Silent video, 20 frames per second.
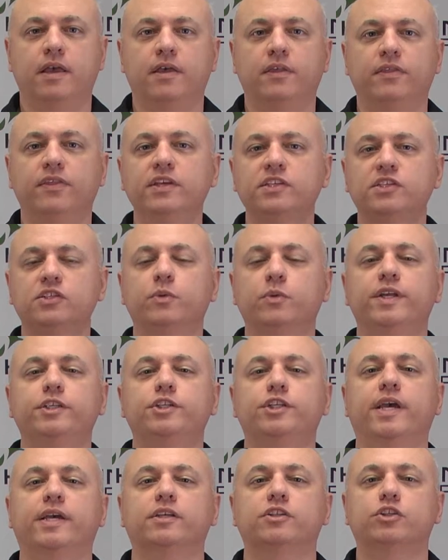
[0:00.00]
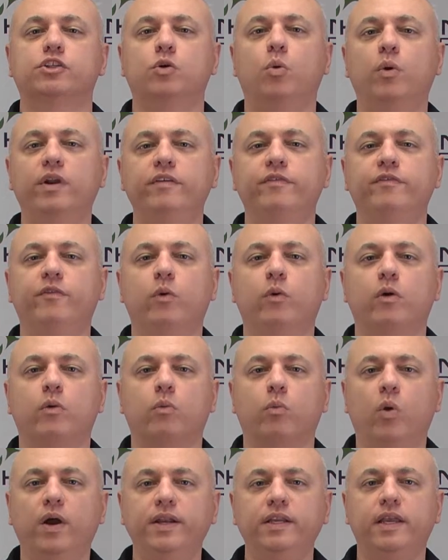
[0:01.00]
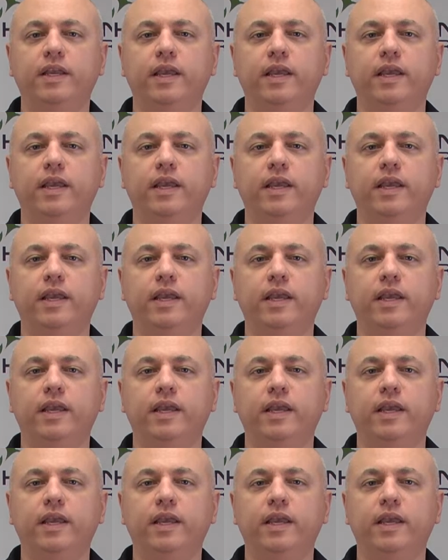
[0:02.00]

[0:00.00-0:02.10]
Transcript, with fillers: This switch has twenty-four one